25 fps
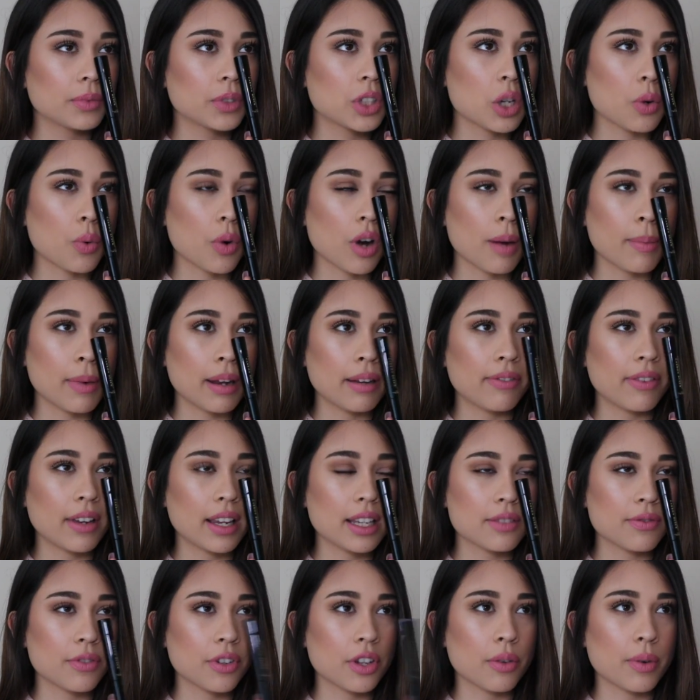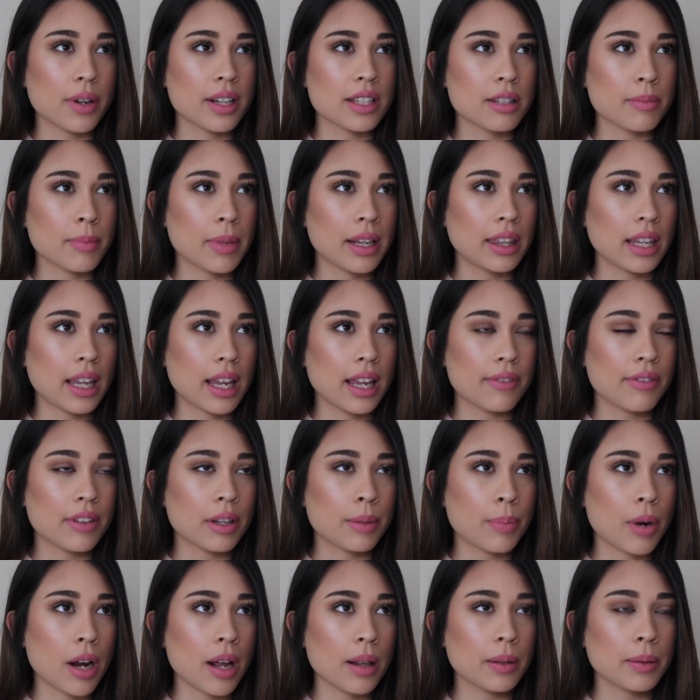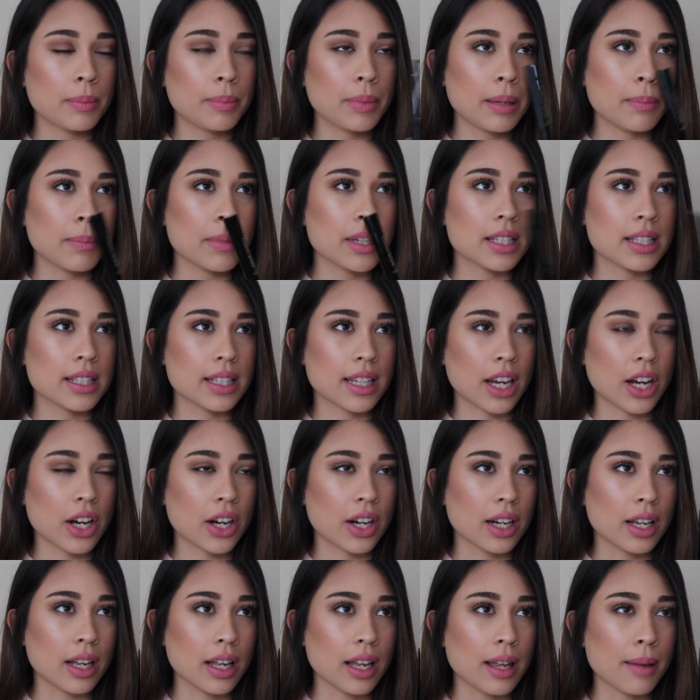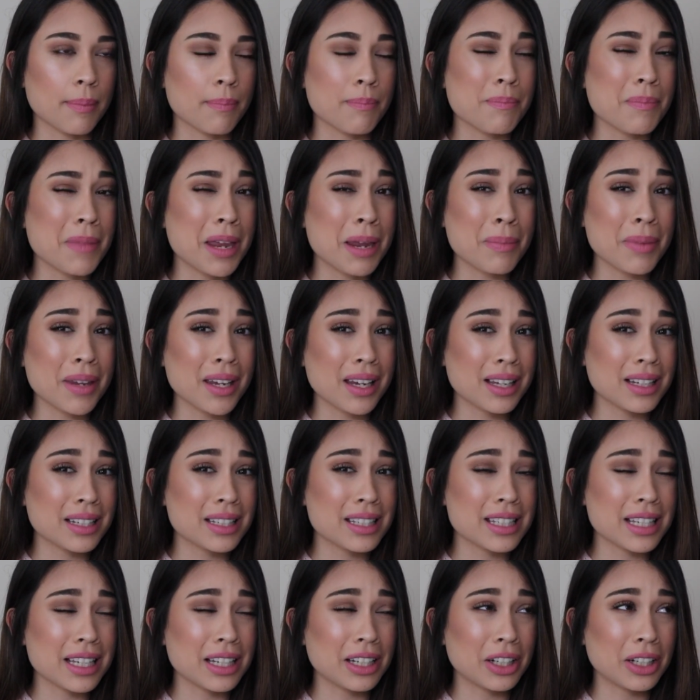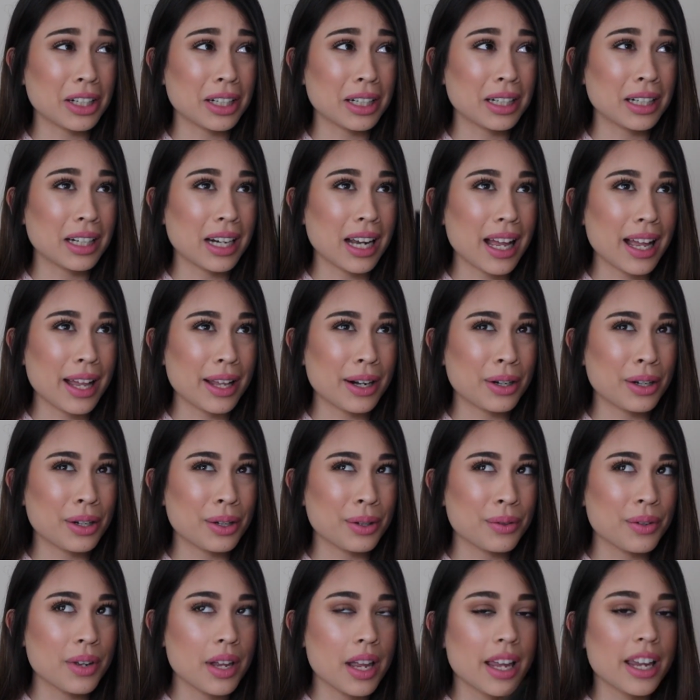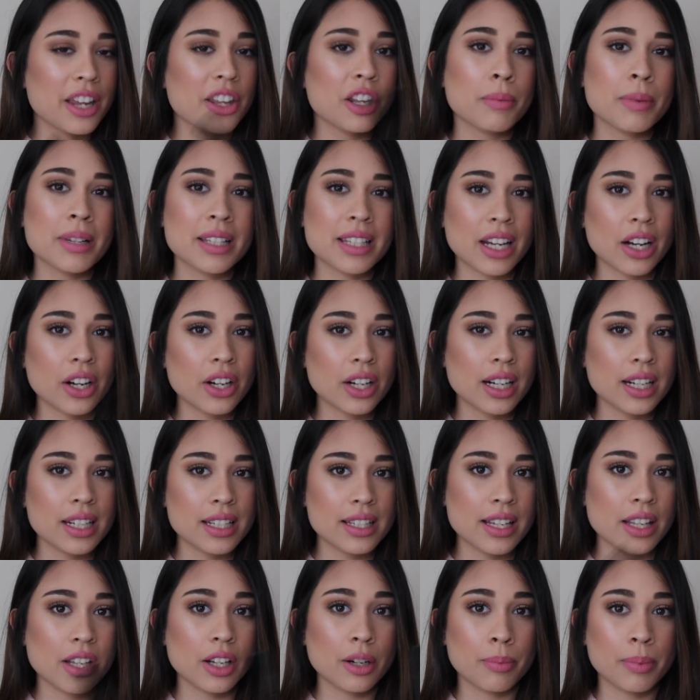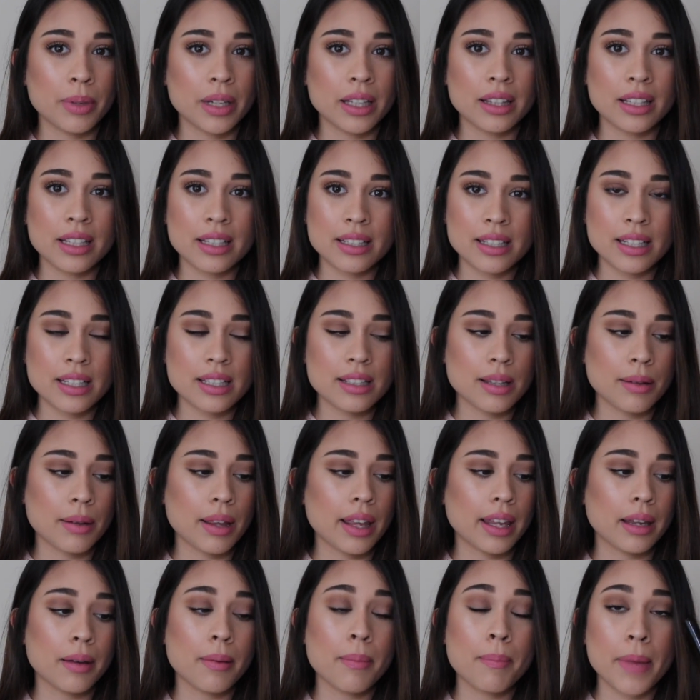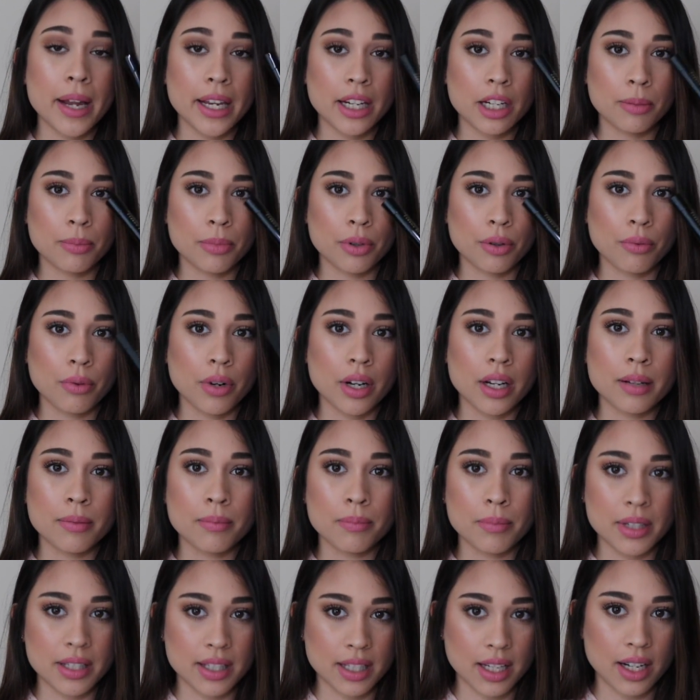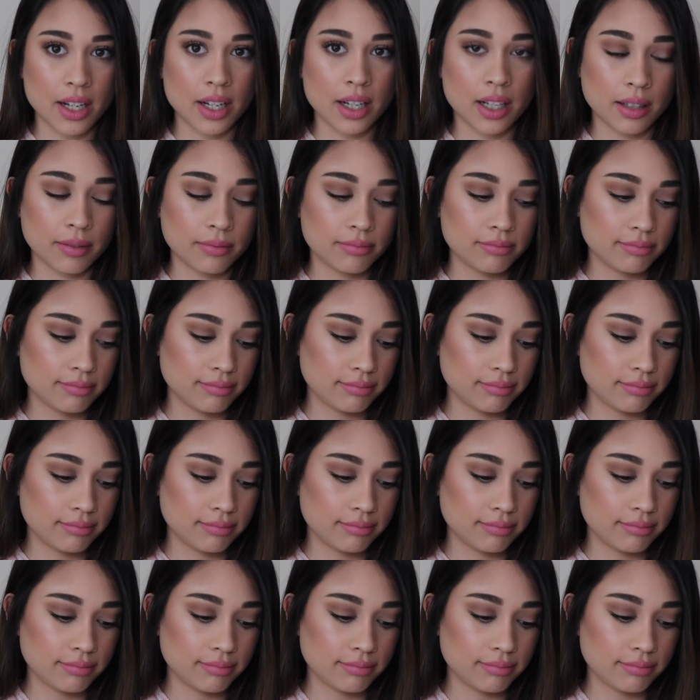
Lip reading: to wear on my face for the rest of my life, it'd probably be mascara, maybe concealer. I don't know. Either mascara or concealer, but this is my number one mascara.